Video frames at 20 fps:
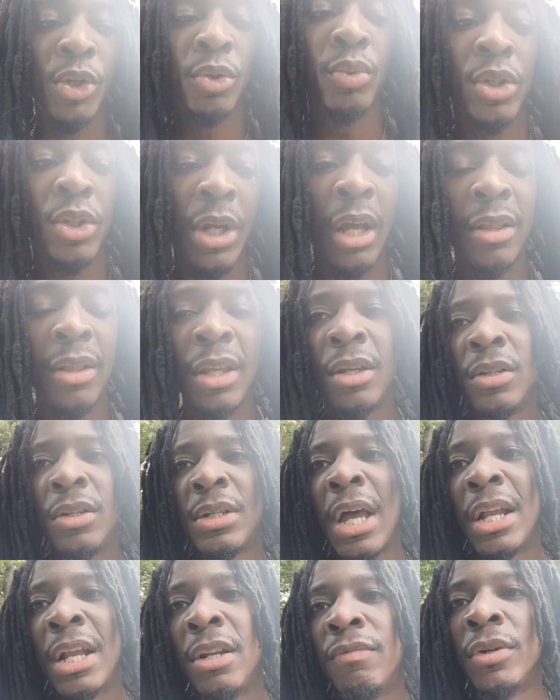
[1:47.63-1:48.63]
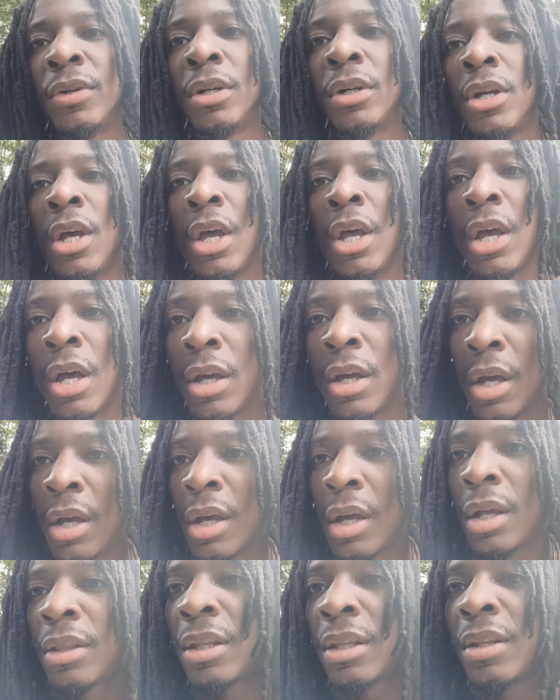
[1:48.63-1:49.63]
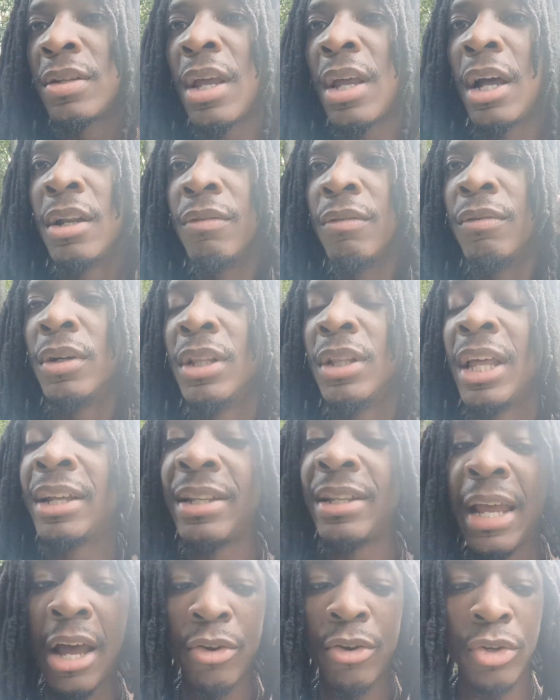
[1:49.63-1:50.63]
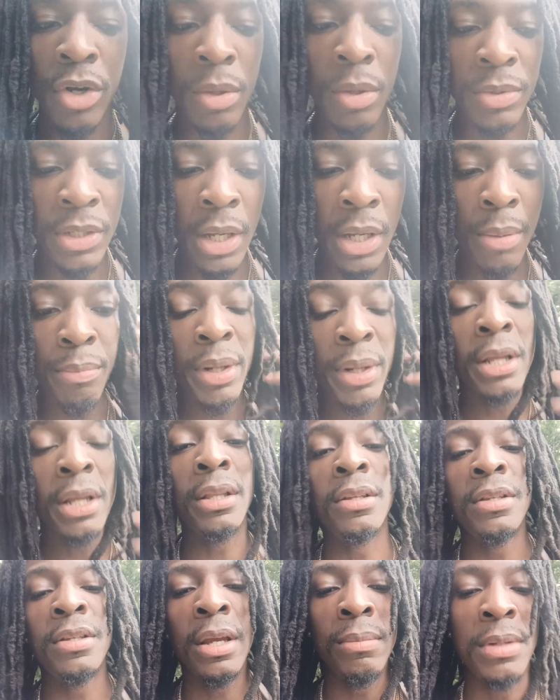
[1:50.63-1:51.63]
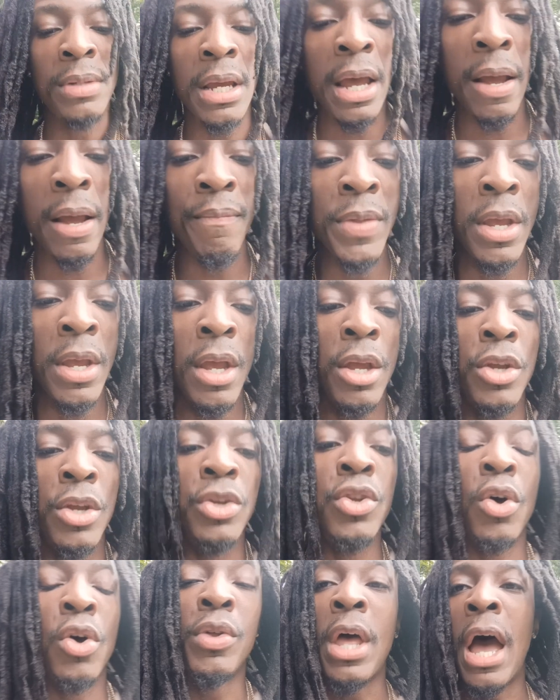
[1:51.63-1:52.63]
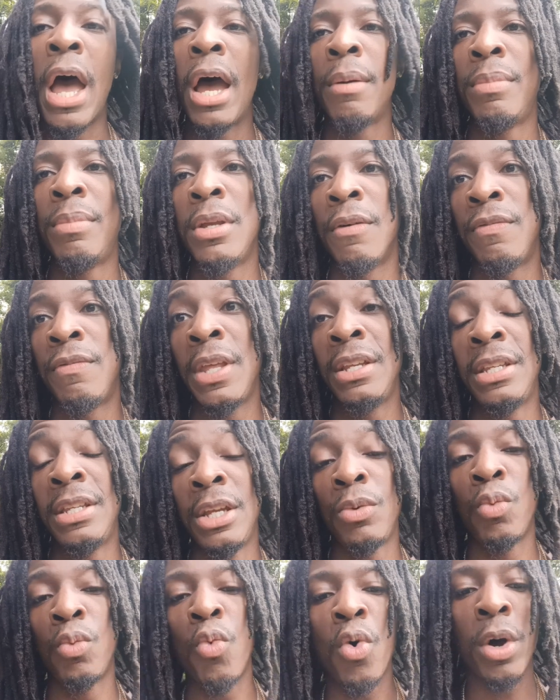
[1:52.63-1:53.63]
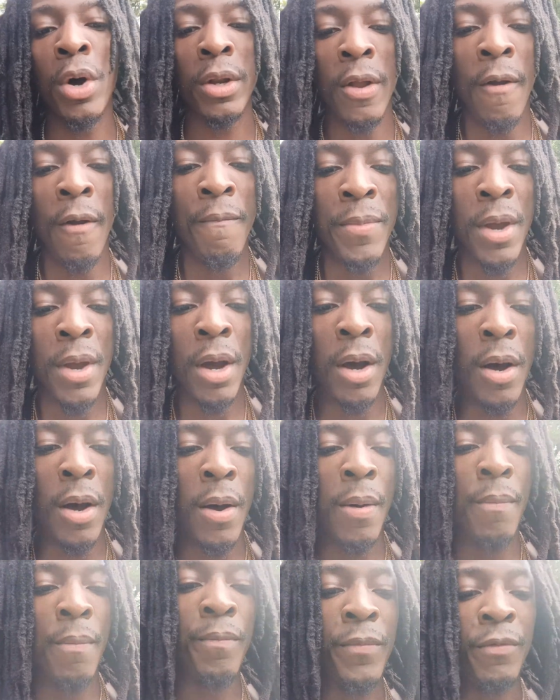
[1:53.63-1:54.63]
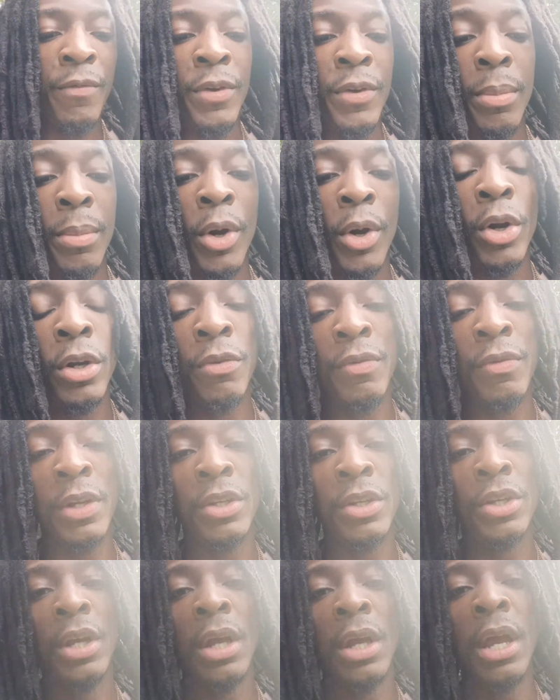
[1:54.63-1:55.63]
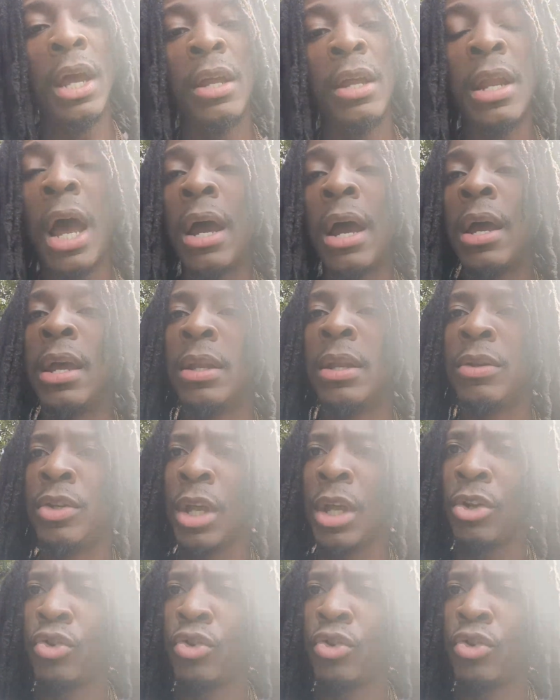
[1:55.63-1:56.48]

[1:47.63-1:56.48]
which I think is kind of a, uh, I think it's kind of a letdown. You know what I'm saying? But at the same time, you know the IBF they did want um, Filip Hrgović and and Deirdre